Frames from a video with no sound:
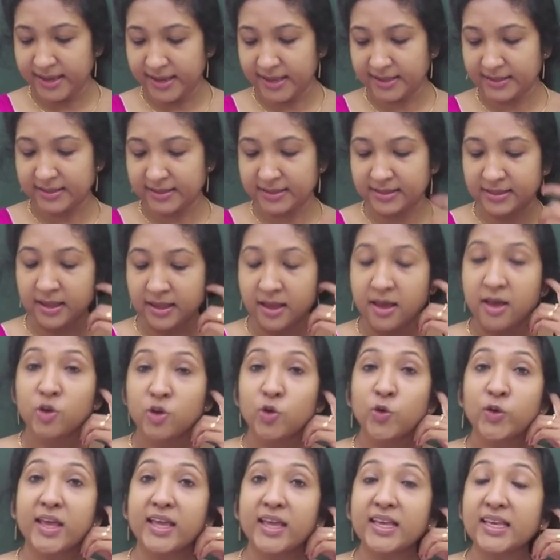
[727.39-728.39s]
Yes,
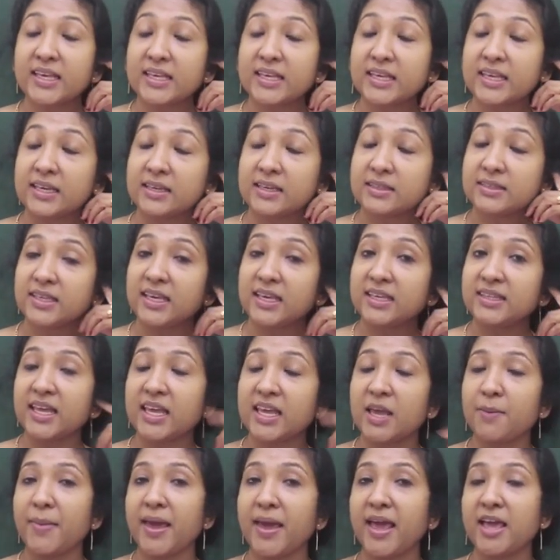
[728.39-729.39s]
you can see the
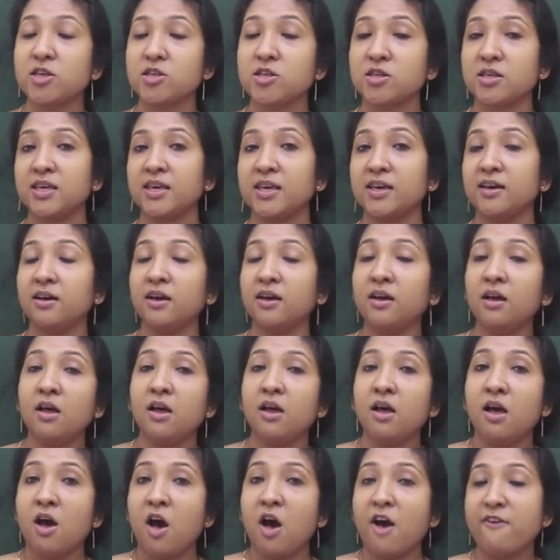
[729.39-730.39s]
image
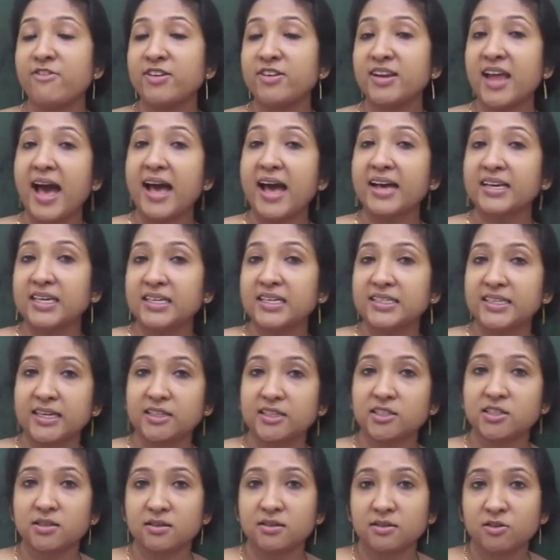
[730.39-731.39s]
here of an
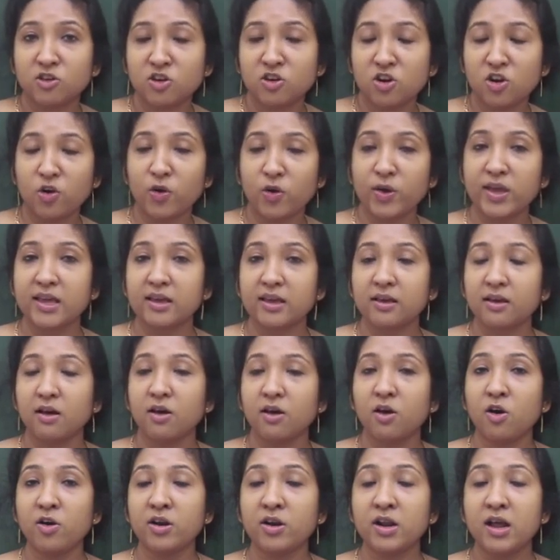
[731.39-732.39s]
architect drawing,
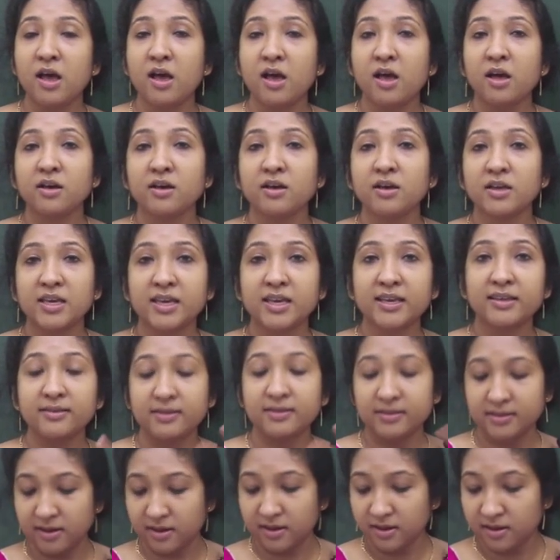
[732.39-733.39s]
or
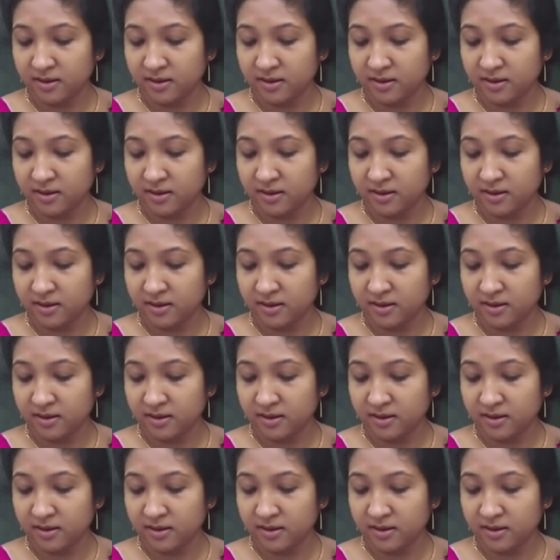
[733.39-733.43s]
his